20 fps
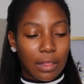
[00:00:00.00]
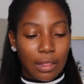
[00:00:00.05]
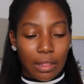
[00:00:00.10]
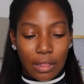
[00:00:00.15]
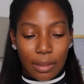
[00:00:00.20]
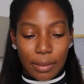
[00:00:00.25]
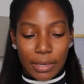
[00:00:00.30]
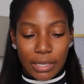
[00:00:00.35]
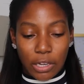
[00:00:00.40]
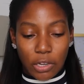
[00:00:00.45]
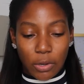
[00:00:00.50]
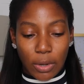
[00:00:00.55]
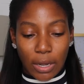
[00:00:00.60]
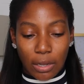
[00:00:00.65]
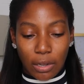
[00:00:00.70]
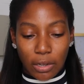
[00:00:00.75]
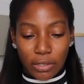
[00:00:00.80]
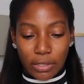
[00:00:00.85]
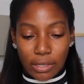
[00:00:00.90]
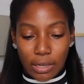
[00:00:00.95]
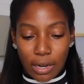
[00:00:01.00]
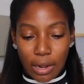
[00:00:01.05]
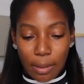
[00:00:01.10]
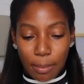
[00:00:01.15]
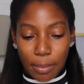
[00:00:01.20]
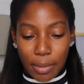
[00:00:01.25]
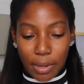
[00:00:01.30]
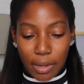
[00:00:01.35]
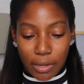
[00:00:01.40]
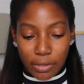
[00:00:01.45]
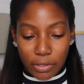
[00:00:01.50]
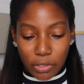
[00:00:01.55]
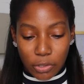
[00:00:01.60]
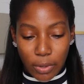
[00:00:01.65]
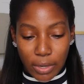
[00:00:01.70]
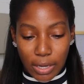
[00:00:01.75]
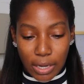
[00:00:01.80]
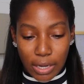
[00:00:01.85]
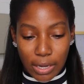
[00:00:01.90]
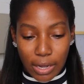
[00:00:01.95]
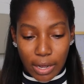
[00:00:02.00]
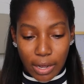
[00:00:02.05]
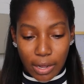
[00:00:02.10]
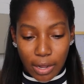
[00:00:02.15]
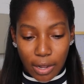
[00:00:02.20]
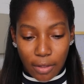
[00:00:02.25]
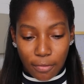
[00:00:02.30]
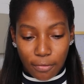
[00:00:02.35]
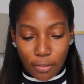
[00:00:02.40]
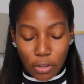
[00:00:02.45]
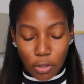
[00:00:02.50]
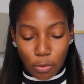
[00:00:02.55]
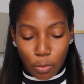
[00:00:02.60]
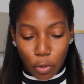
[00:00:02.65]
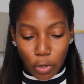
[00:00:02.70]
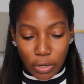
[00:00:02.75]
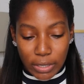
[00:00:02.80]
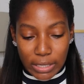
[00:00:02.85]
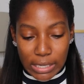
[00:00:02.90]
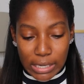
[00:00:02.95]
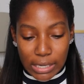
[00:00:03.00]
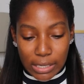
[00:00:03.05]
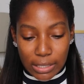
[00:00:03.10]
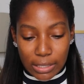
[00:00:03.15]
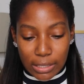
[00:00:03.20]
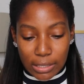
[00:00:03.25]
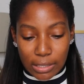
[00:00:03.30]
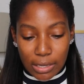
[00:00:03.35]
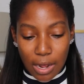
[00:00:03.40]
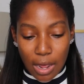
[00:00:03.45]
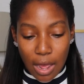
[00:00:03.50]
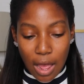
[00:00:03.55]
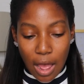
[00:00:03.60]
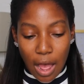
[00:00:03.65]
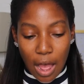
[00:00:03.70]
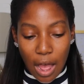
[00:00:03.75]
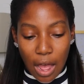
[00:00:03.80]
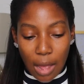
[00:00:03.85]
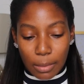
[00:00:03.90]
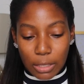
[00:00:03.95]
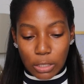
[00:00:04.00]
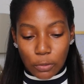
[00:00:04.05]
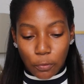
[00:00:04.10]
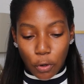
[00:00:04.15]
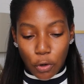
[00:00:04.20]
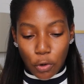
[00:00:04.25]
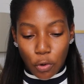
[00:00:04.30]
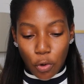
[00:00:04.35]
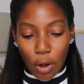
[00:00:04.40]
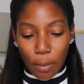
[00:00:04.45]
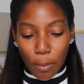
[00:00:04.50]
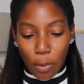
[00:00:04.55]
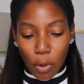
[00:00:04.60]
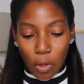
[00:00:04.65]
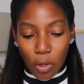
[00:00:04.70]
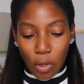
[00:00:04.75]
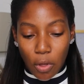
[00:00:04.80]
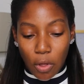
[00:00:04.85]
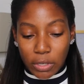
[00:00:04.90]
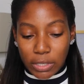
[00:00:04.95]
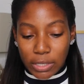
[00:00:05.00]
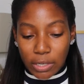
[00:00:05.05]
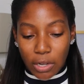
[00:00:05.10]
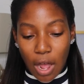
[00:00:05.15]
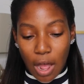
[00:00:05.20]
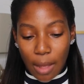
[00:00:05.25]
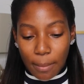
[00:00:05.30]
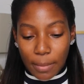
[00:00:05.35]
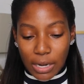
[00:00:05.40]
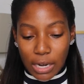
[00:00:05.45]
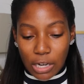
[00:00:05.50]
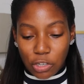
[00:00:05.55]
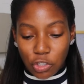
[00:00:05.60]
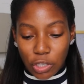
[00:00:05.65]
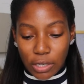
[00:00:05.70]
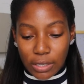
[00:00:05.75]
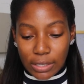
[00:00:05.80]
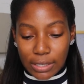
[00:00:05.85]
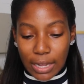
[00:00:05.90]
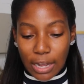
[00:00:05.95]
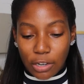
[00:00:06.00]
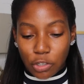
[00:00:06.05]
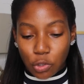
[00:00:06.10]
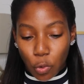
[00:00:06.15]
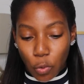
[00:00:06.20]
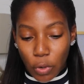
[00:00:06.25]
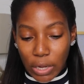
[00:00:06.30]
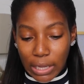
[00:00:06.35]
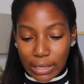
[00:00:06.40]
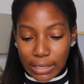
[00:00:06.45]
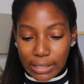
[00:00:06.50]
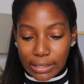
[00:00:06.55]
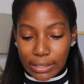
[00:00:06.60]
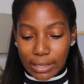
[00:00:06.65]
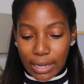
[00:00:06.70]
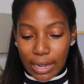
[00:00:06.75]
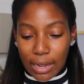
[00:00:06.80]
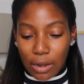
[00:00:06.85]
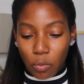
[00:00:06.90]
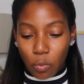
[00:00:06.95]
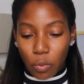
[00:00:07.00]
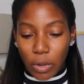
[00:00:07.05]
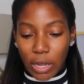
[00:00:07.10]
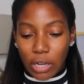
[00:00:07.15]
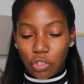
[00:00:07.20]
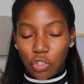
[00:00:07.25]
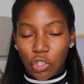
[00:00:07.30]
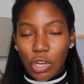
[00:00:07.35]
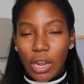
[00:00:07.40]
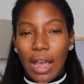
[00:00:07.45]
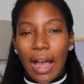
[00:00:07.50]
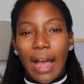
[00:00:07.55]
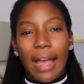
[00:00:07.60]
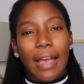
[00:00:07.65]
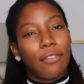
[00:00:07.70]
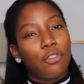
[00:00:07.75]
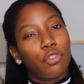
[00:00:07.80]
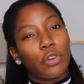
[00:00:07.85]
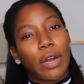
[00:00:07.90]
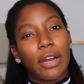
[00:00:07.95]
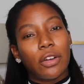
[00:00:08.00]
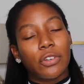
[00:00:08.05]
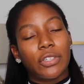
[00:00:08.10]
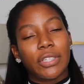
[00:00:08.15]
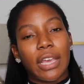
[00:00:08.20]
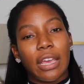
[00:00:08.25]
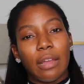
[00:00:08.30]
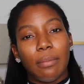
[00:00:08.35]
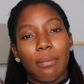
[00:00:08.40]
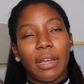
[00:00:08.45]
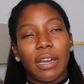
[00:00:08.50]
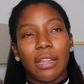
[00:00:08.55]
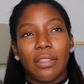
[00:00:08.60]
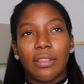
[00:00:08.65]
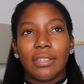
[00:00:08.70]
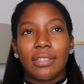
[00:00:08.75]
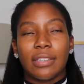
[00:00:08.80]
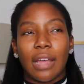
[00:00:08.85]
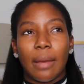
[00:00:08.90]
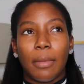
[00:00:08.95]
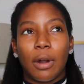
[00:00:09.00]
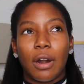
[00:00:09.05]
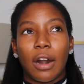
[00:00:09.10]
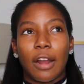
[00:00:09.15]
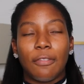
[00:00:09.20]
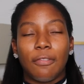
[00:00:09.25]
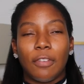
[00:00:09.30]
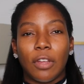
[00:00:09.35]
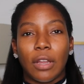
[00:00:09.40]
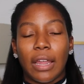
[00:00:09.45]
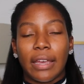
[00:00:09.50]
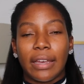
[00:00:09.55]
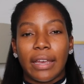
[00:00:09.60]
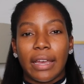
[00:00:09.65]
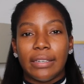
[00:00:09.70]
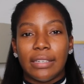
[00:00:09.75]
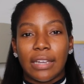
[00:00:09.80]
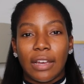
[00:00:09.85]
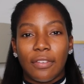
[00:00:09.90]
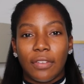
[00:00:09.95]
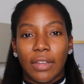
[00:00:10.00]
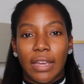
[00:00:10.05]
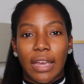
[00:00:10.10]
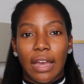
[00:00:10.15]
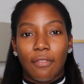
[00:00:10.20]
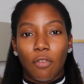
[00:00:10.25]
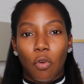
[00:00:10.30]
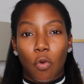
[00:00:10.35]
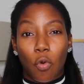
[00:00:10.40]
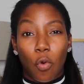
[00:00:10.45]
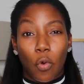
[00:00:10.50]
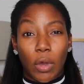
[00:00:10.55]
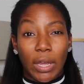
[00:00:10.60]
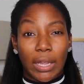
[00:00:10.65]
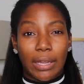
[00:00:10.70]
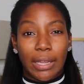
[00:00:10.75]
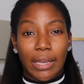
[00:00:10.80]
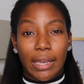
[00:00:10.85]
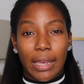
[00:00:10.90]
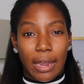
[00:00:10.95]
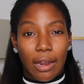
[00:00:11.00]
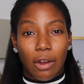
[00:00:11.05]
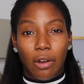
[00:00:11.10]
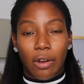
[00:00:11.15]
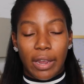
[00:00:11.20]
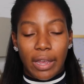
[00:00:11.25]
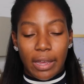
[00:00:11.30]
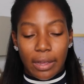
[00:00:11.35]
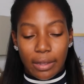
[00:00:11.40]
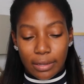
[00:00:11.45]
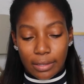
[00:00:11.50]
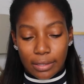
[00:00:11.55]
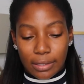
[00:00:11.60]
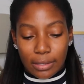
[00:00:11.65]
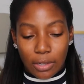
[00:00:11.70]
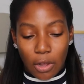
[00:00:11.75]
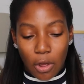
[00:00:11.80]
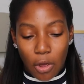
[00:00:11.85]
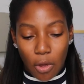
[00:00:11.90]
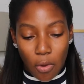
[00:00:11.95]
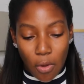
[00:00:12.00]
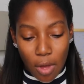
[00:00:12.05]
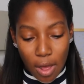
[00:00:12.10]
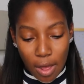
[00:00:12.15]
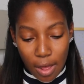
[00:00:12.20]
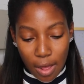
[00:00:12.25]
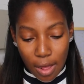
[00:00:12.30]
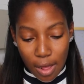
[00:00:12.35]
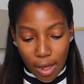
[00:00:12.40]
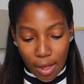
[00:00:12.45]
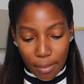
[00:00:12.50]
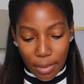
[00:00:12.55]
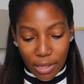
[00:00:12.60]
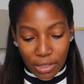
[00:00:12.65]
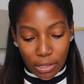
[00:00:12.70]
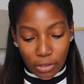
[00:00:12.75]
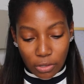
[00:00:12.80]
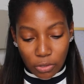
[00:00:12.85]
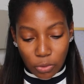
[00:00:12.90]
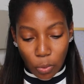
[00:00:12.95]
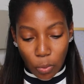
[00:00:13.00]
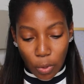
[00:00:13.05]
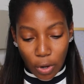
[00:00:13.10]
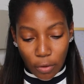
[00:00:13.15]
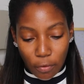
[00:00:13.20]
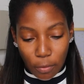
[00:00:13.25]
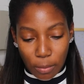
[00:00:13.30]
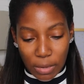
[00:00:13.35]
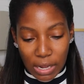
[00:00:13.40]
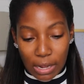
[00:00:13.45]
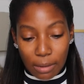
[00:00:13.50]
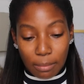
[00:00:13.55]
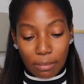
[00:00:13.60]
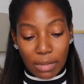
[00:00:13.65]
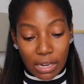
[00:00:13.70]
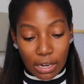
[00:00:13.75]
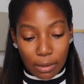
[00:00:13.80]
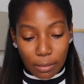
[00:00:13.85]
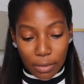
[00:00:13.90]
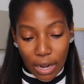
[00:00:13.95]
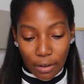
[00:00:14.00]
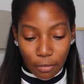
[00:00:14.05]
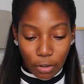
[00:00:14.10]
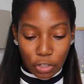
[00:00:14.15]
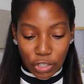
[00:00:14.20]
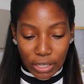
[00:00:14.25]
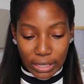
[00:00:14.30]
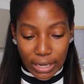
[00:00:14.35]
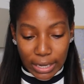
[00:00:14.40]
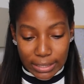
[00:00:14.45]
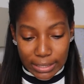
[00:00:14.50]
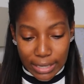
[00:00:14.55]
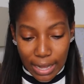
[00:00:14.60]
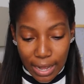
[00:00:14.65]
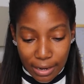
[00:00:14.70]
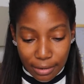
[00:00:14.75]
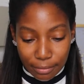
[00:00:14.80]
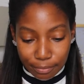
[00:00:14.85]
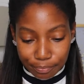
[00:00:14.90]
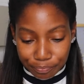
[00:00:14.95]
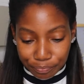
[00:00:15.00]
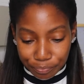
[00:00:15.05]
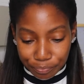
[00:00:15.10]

let me tell you, I looked it up so I could get a few more deets. It's for normal to combination / oily skin, which I have drier skin, but in the summer I feel like I definitely have oily areas. So I think this will work for me. Medium coverage, like I said.